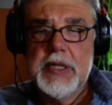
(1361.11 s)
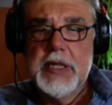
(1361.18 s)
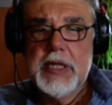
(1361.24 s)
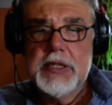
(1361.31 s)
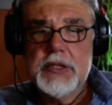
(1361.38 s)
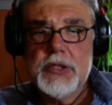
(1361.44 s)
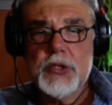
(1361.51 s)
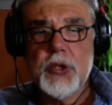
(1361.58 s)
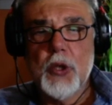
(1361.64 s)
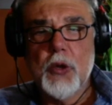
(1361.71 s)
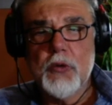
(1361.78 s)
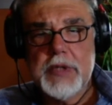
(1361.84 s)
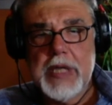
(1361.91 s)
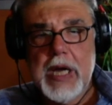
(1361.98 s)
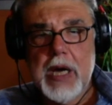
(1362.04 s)

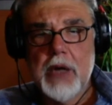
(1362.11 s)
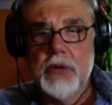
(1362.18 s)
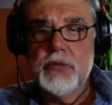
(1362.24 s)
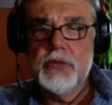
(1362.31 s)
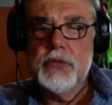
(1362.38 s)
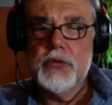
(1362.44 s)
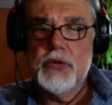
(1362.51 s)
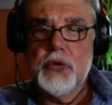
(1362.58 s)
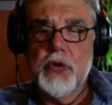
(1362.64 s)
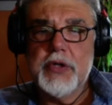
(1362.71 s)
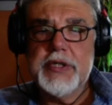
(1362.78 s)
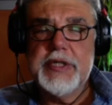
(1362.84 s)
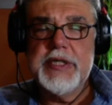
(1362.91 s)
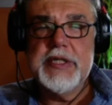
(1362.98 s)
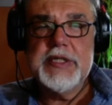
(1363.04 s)
slowed down
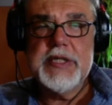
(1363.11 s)
Turkey's